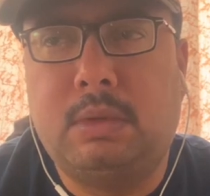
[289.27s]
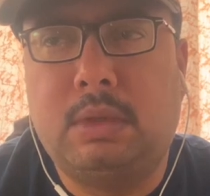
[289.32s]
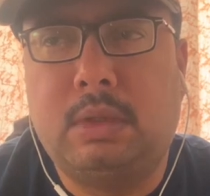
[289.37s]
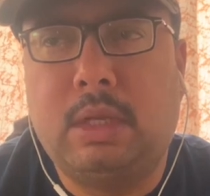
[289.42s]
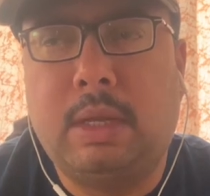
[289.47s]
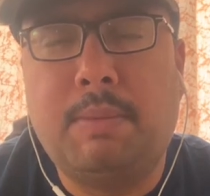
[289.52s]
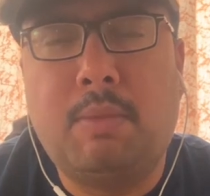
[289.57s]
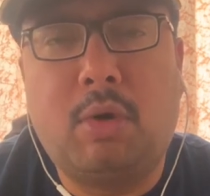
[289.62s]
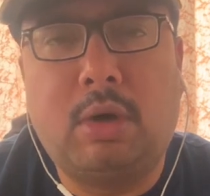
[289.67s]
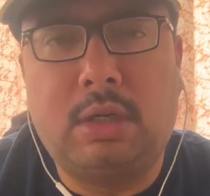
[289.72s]

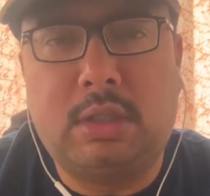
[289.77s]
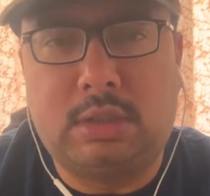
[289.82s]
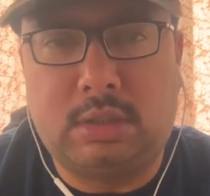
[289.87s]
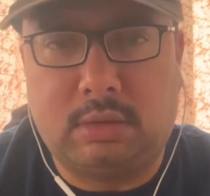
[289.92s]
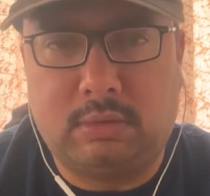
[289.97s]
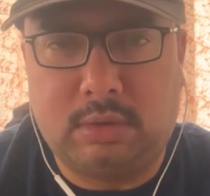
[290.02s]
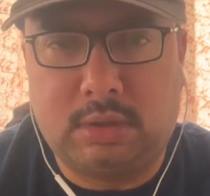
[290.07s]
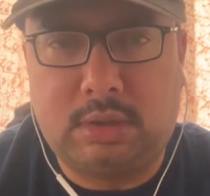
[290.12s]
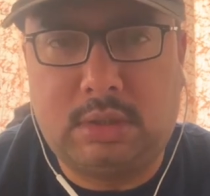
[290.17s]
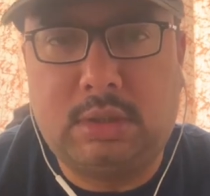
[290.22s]
embodied
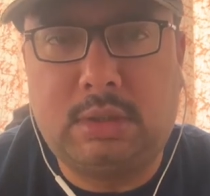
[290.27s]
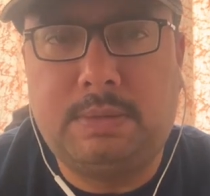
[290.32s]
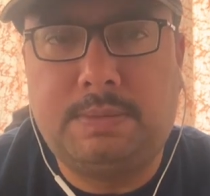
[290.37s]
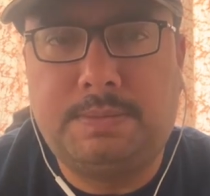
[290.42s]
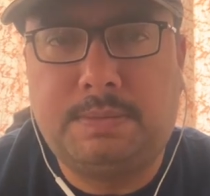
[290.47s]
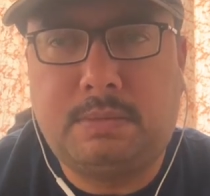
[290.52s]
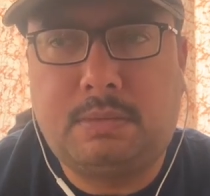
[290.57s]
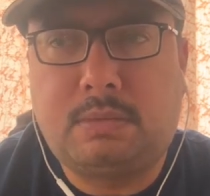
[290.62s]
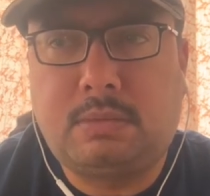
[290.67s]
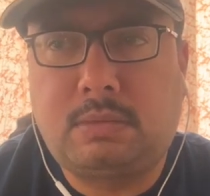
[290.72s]
service.
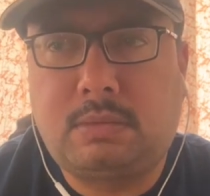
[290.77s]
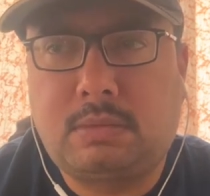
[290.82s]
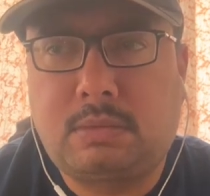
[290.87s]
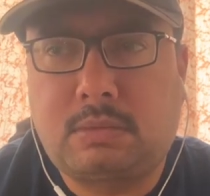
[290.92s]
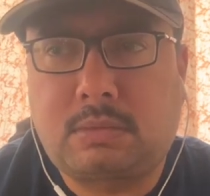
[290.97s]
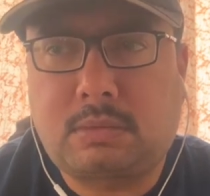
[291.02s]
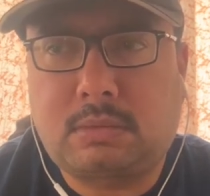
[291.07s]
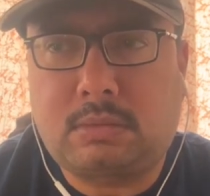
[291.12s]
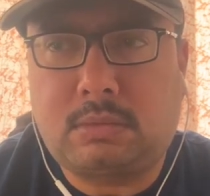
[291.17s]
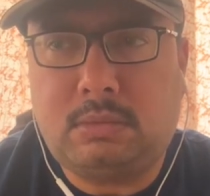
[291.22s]

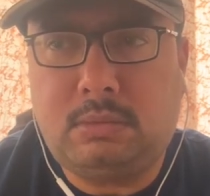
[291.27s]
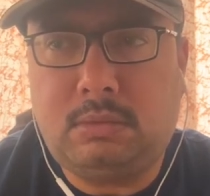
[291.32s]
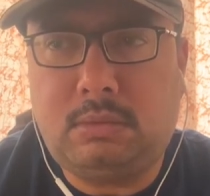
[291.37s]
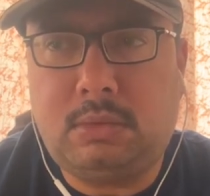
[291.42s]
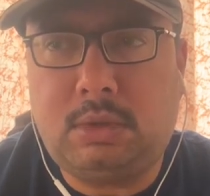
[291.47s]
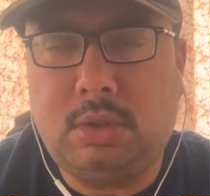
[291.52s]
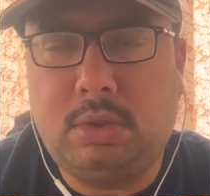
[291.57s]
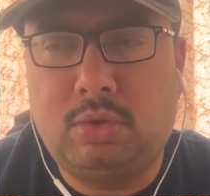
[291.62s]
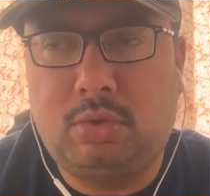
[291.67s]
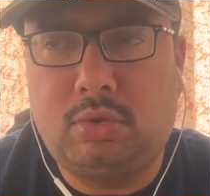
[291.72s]

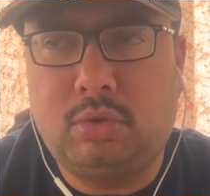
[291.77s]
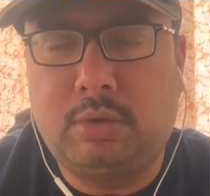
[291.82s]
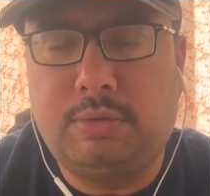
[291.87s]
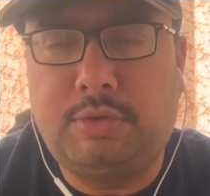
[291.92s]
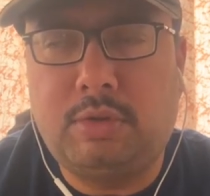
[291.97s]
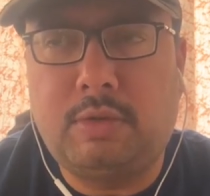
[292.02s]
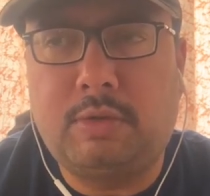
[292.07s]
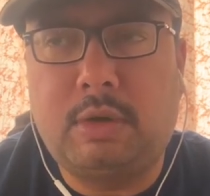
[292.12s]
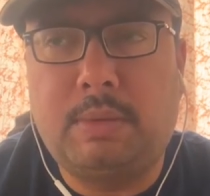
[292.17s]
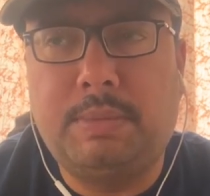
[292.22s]
So
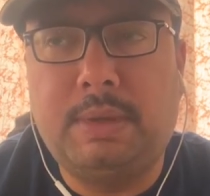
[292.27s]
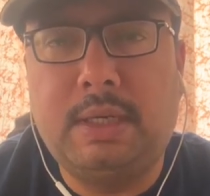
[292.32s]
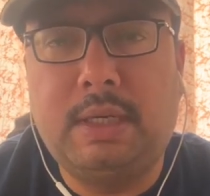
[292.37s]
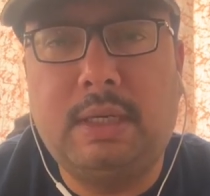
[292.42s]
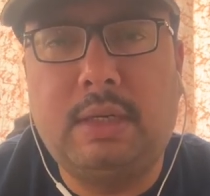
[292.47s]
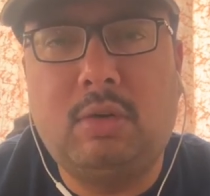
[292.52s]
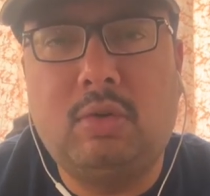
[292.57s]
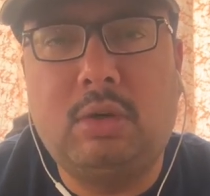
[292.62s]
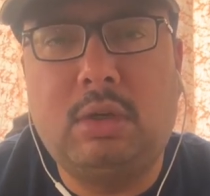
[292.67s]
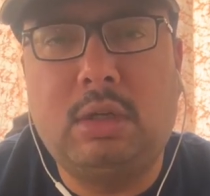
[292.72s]
if you have
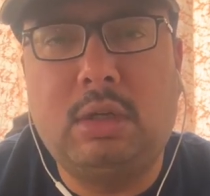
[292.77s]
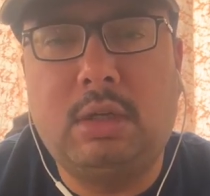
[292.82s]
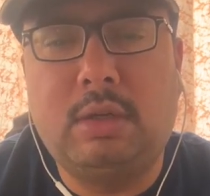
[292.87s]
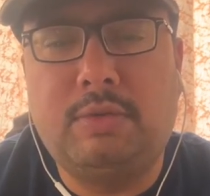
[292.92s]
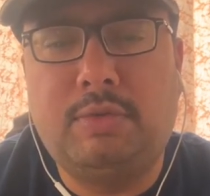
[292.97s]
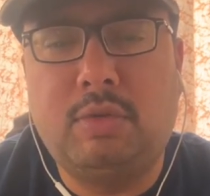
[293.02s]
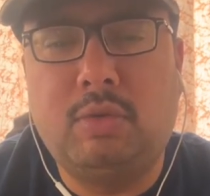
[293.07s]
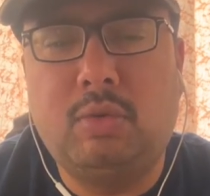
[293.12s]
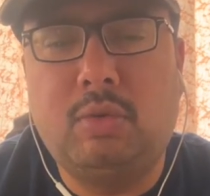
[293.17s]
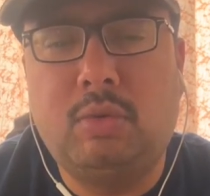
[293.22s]
completed
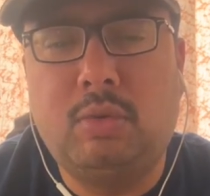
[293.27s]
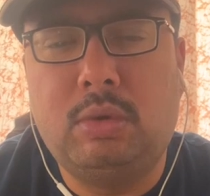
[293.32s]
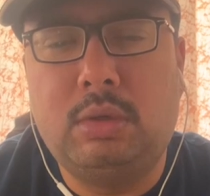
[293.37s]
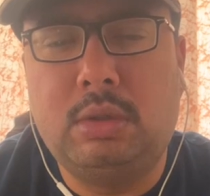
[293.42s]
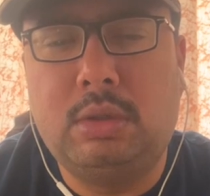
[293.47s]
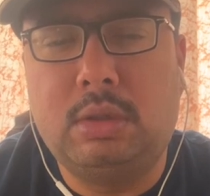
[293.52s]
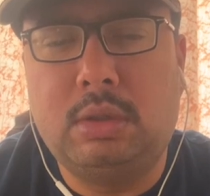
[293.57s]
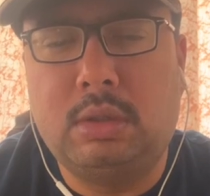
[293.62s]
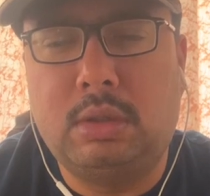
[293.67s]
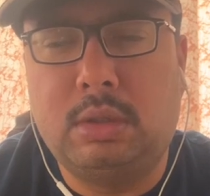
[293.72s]
if
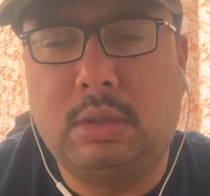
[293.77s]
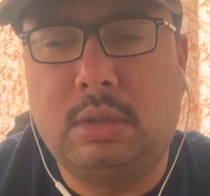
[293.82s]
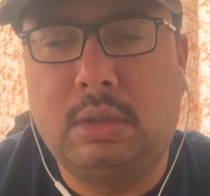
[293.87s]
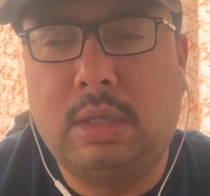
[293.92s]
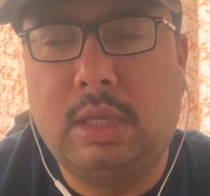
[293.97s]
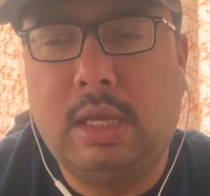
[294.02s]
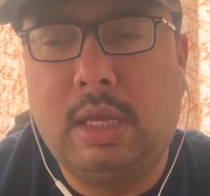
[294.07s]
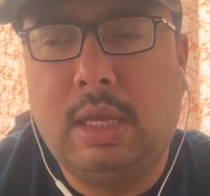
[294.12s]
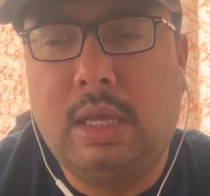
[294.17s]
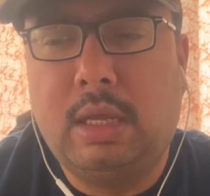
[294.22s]
you
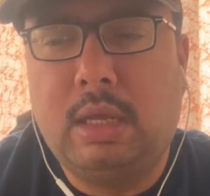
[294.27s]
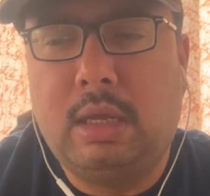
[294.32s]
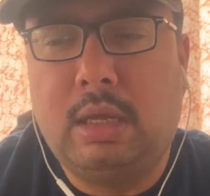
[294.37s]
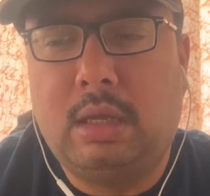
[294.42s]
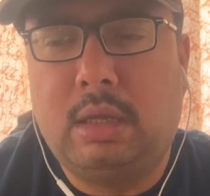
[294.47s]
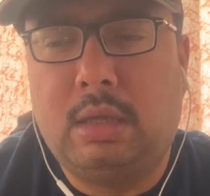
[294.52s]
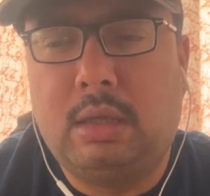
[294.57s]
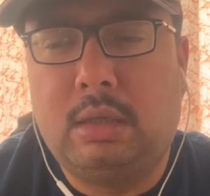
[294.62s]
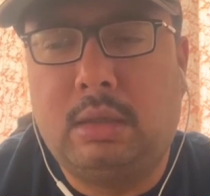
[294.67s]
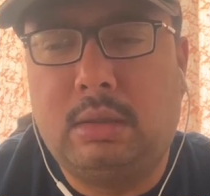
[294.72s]

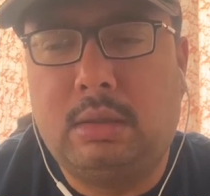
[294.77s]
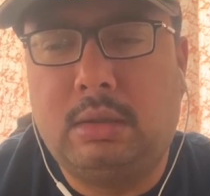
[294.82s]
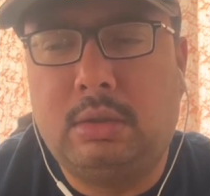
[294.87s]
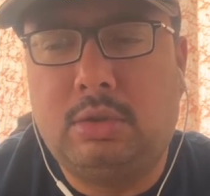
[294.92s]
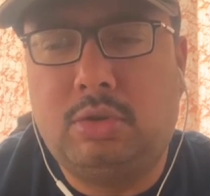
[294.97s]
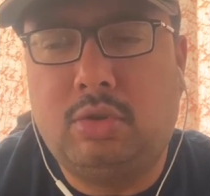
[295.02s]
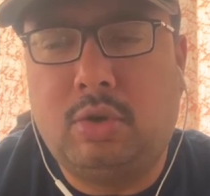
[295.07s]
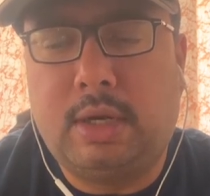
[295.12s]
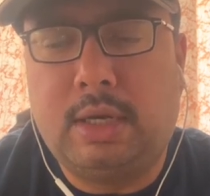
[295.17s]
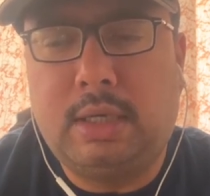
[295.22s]

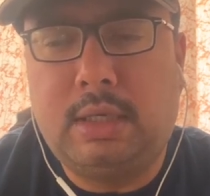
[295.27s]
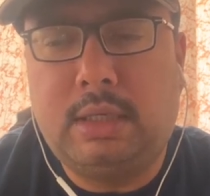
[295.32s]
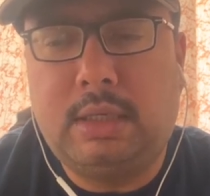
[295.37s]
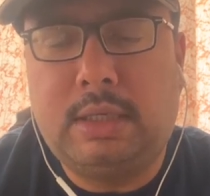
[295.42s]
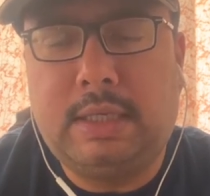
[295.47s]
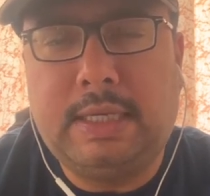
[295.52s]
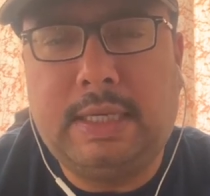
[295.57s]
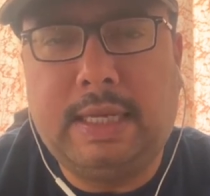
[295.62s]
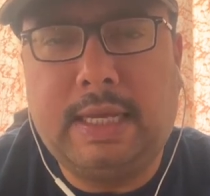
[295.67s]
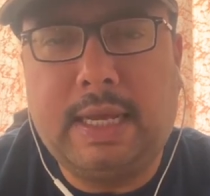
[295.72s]
join
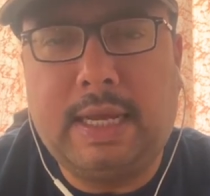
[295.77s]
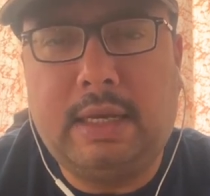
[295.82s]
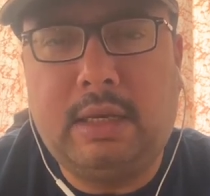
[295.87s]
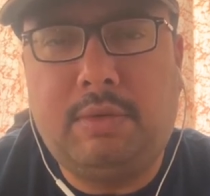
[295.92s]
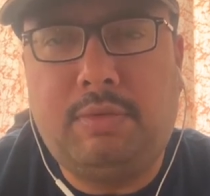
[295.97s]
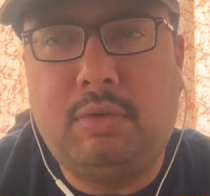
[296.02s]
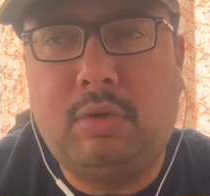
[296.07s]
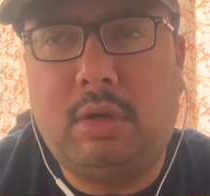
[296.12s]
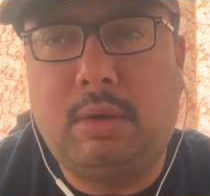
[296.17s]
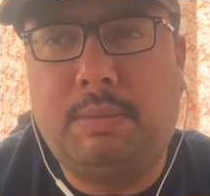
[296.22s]
TA and
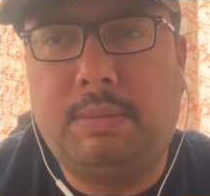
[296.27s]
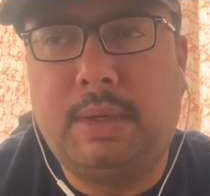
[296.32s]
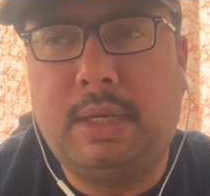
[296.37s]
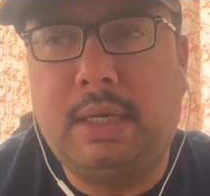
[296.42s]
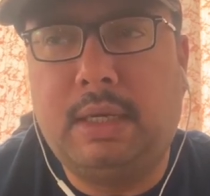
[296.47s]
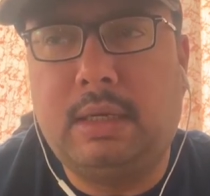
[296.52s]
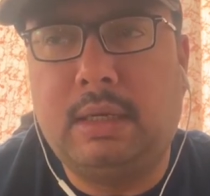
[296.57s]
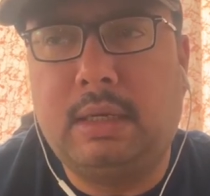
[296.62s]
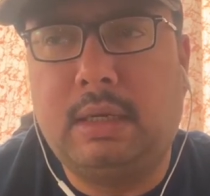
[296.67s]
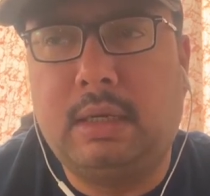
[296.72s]
if you
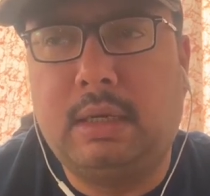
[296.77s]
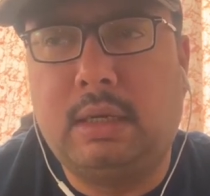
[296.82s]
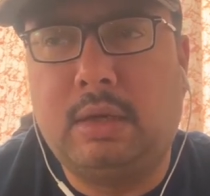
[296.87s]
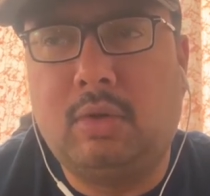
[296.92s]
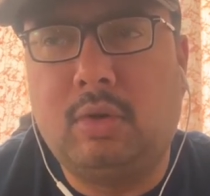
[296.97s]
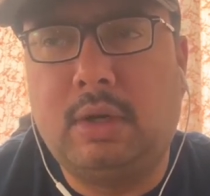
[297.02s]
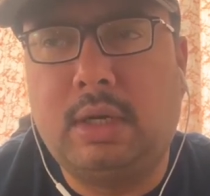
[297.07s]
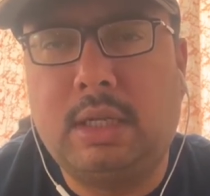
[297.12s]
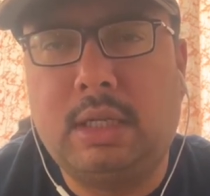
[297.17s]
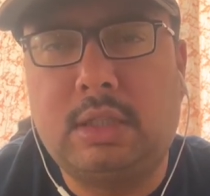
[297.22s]
complete
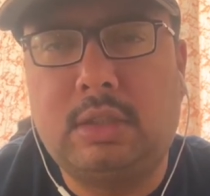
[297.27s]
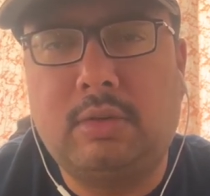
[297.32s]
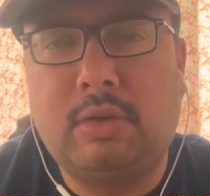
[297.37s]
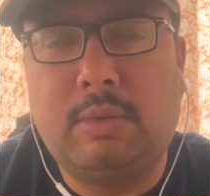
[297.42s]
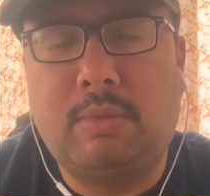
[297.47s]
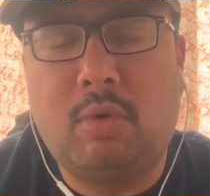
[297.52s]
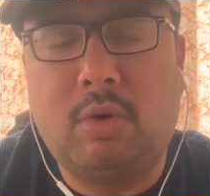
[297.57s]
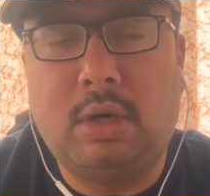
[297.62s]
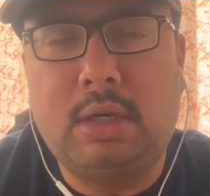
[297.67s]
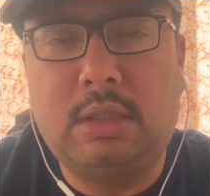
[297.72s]
20 years of
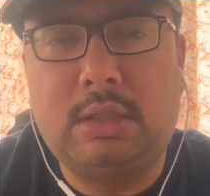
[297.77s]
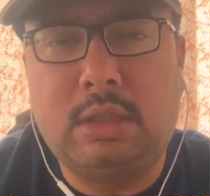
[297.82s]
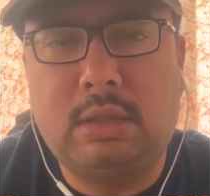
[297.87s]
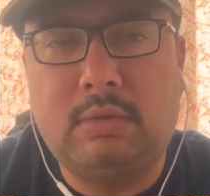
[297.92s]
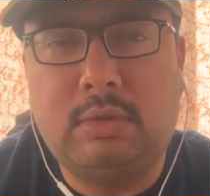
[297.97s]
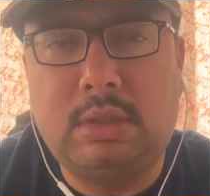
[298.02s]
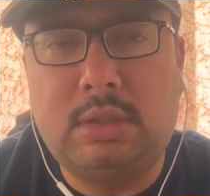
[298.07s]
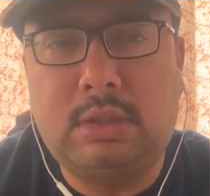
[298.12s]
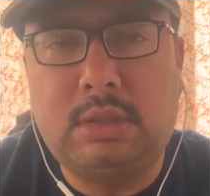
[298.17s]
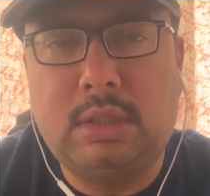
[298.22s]
embodied
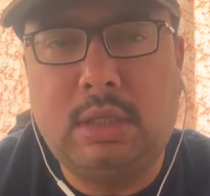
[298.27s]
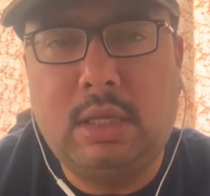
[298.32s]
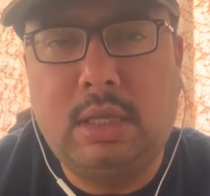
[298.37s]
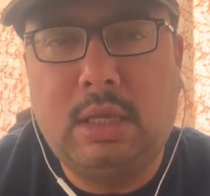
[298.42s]
service